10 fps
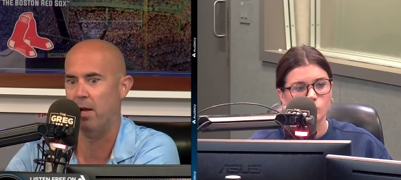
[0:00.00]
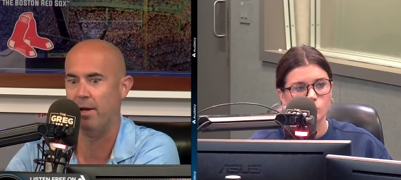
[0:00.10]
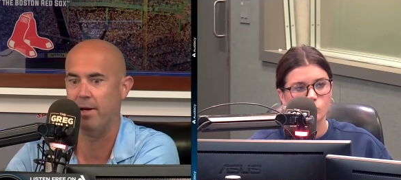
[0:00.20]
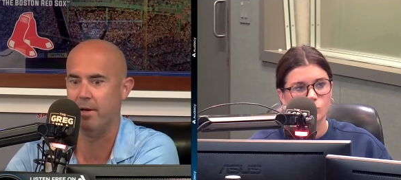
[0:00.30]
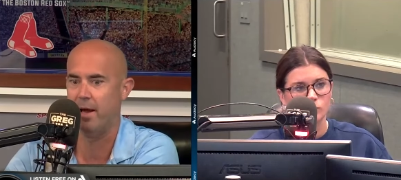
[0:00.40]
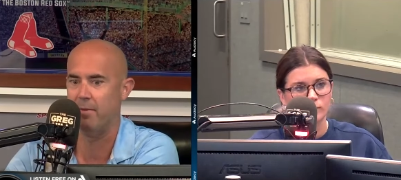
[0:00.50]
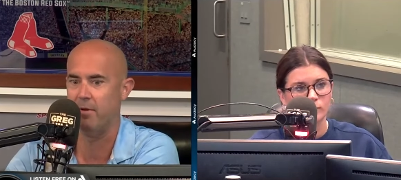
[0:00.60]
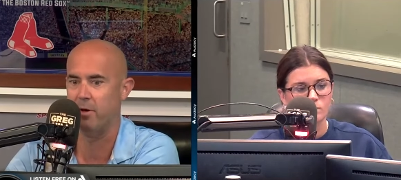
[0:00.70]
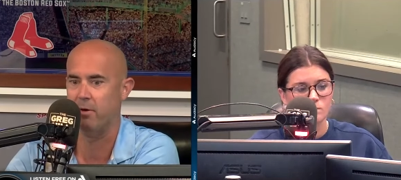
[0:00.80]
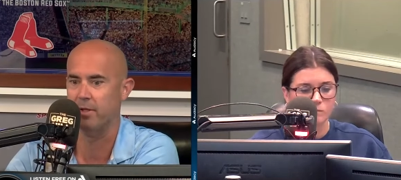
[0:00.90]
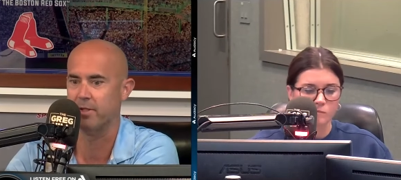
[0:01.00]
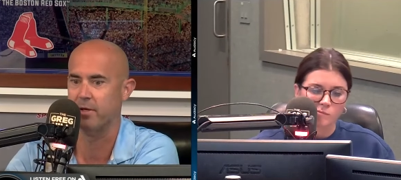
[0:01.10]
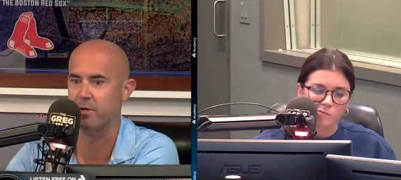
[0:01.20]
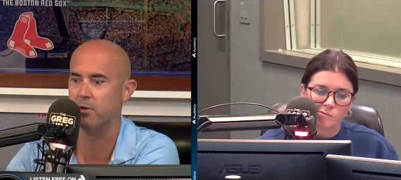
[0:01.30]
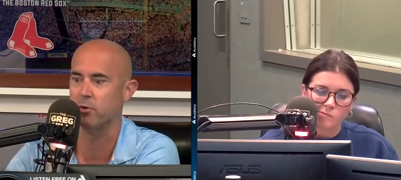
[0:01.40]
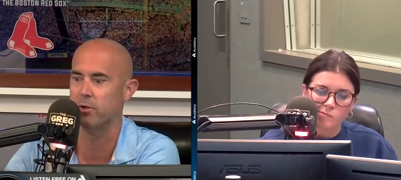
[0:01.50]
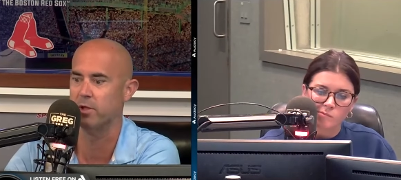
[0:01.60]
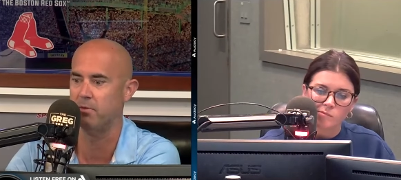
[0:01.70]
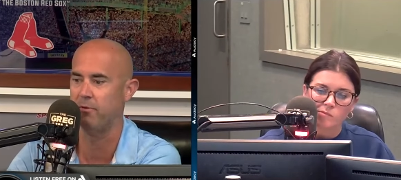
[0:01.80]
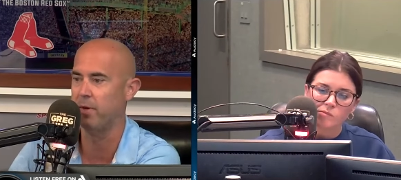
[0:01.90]
Speaker 1: uh, like it happens here. Let's get to
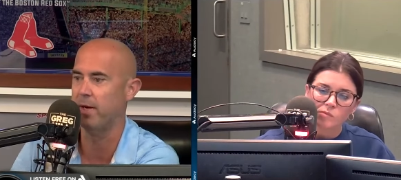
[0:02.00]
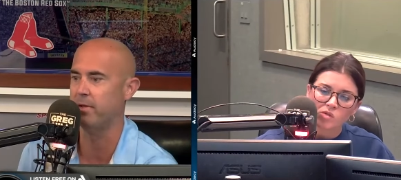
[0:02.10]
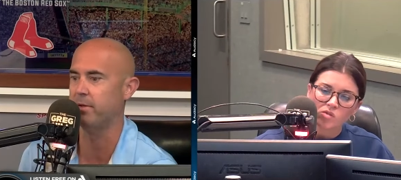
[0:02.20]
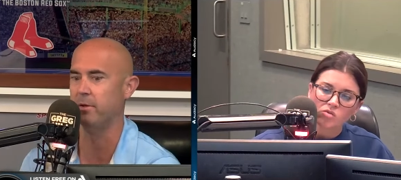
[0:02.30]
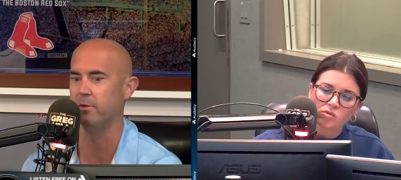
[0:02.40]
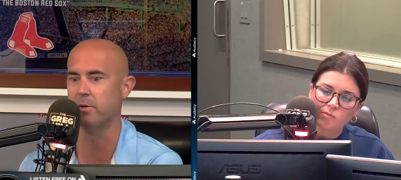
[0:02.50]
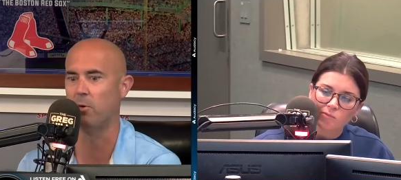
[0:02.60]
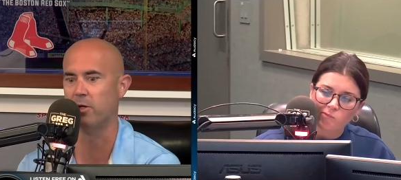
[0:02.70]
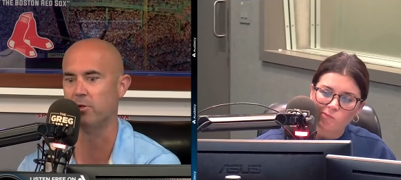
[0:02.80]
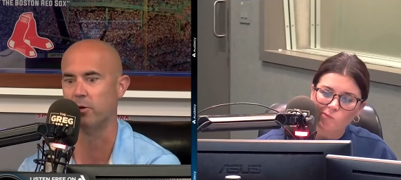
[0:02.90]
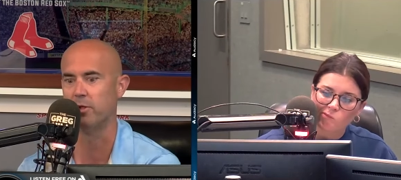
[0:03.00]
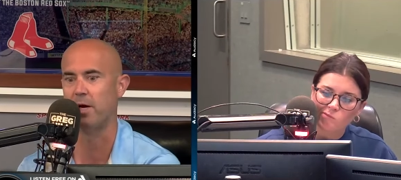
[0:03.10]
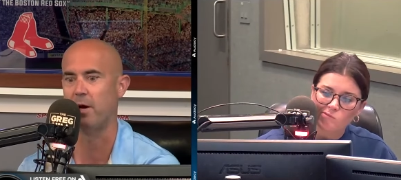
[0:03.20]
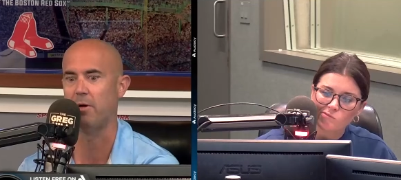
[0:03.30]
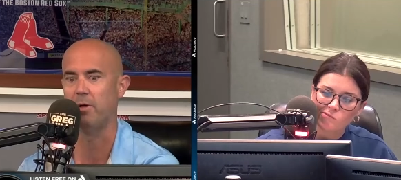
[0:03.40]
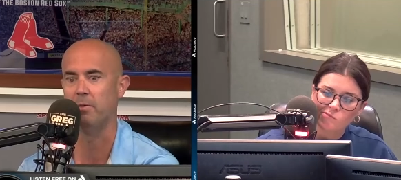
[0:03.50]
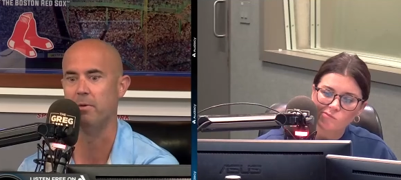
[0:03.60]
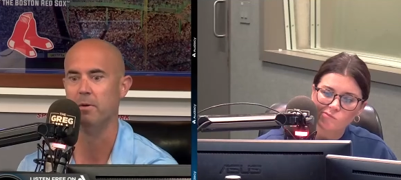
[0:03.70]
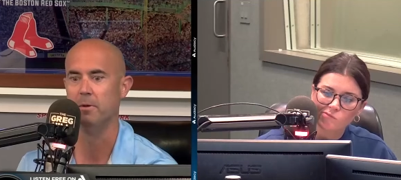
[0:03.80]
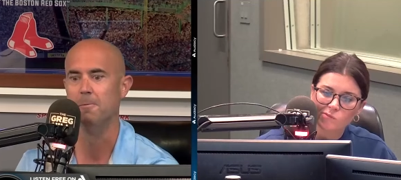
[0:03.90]
Sorja before we get to the news. Good morning, Sorja. How are
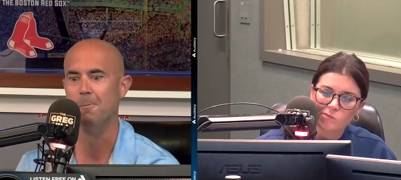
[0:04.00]
you?